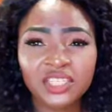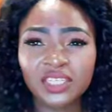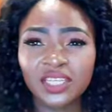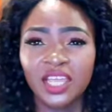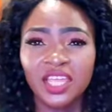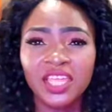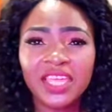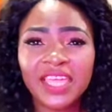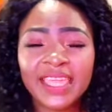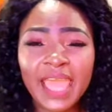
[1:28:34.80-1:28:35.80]
He
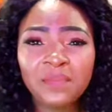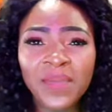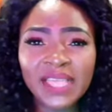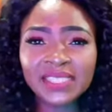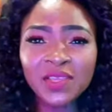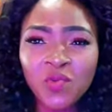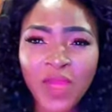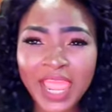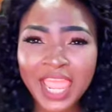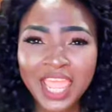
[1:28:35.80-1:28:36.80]
get person
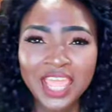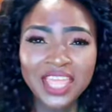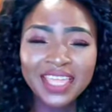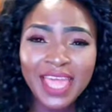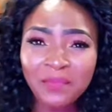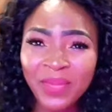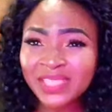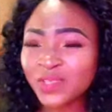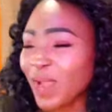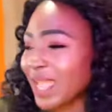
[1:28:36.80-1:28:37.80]
where, he get person
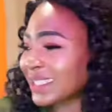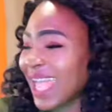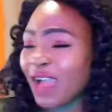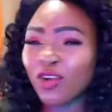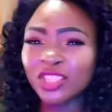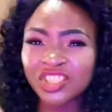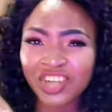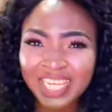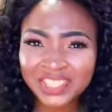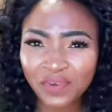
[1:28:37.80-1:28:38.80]
where I say I go
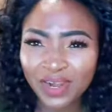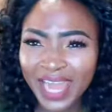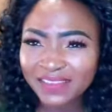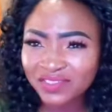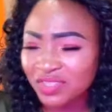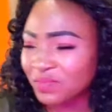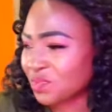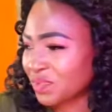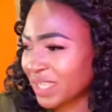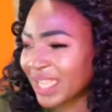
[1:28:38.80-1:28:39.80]
trash for live stream
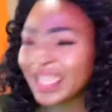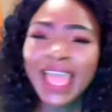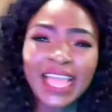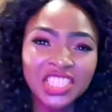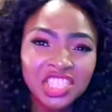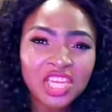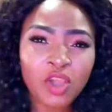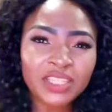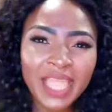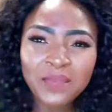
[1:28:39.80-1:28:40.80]
today. She go
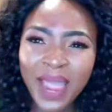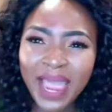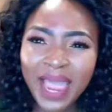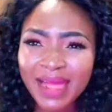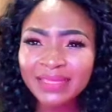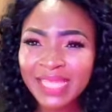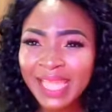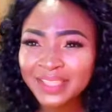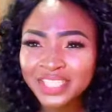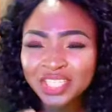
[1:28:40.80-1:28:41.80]
there background there.
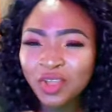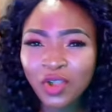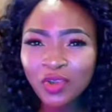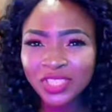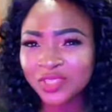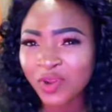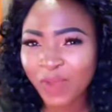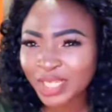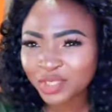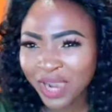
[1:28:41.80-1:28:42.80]
She no one
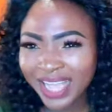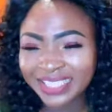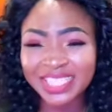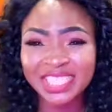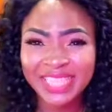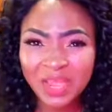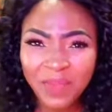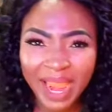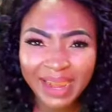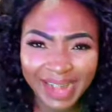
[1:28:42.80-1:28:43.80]
show herself. She there
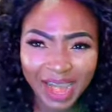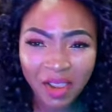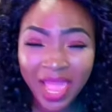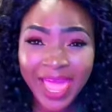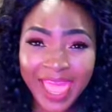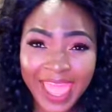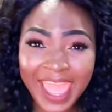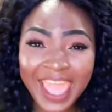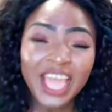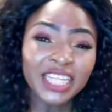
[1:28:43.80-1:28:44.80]
background. Eh,
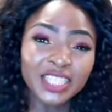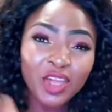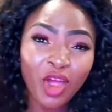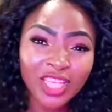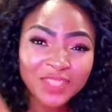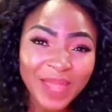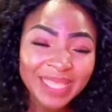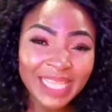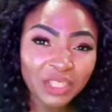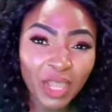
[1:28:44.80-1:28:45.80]
the husband
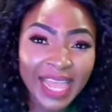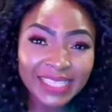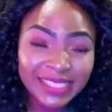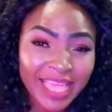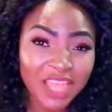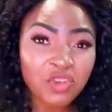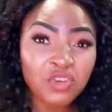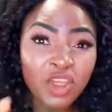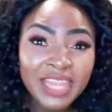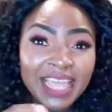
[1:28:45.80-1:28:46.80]
they tell and say, you know,
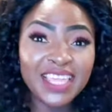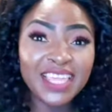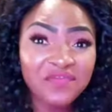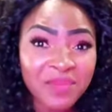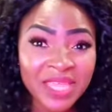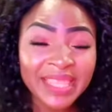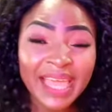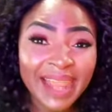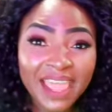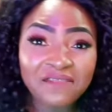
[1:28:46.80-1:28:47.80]
they give me now.
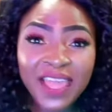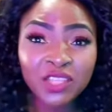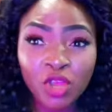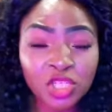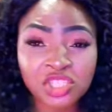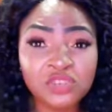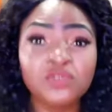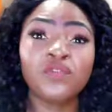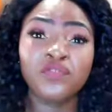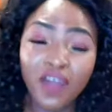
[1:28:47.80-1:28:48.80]
Like, if I touch you
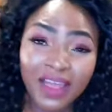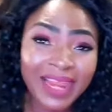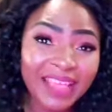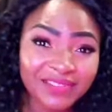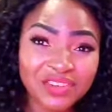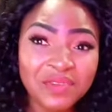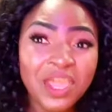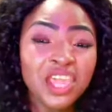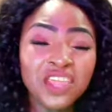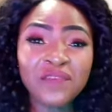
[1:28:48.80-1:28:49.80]
for a live stream,
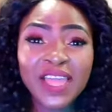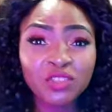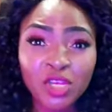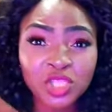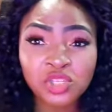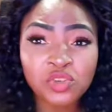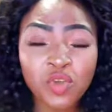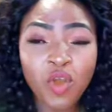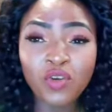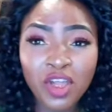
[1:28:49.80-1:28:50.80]
if I touch you, you
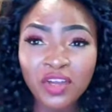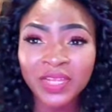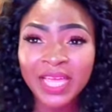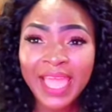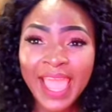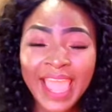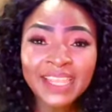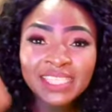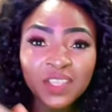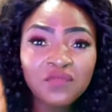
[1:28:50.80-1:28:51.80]
go run. At
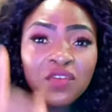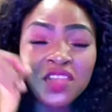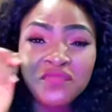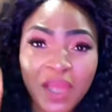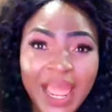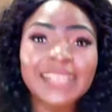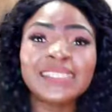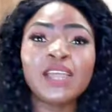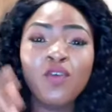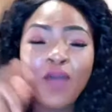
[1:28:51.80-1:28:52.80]
least, even if now I say,
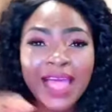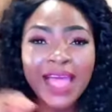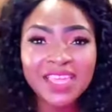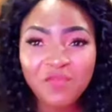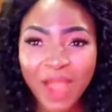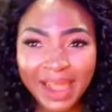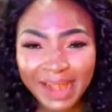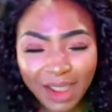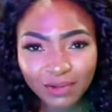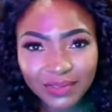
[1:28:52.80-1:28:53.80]
go and give one
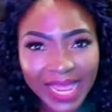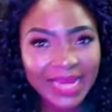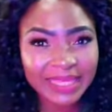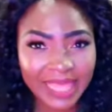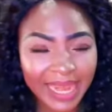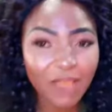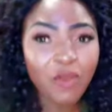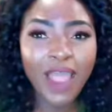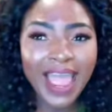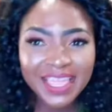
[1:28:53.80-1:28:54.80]
round, and they tell her, go
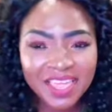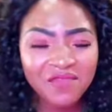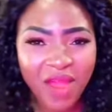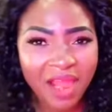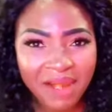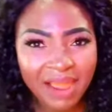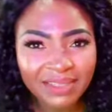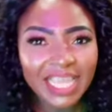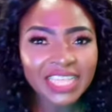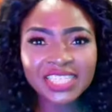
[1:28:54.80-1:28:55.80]
and give one round.
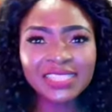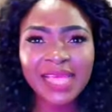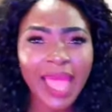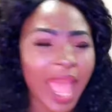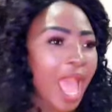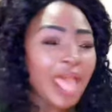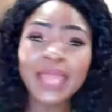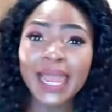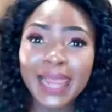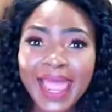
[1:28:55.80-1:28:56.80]
She say, now
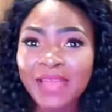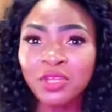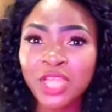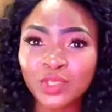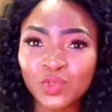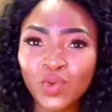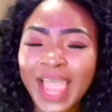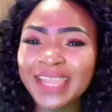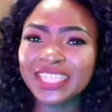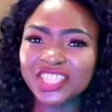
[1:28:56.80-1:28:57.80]
lie, I know they do, and
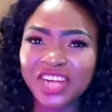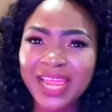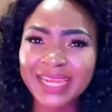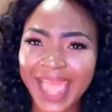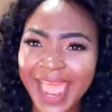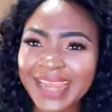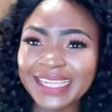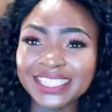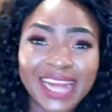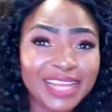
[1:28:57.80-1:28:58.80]
they try now, and they
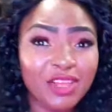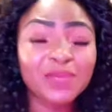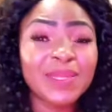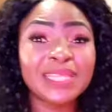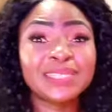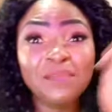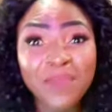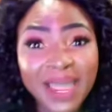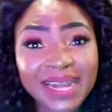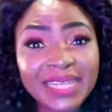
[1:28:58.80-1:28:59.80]
try. The husband they dead
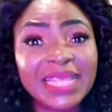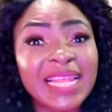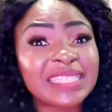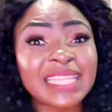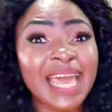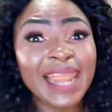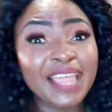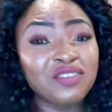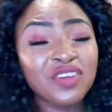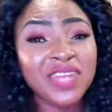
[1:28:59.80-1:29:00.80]
background, they tell and say, now lie,
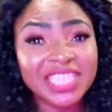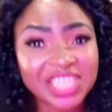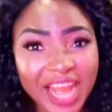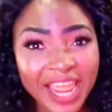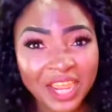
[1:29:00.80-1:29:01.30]
you know, they try.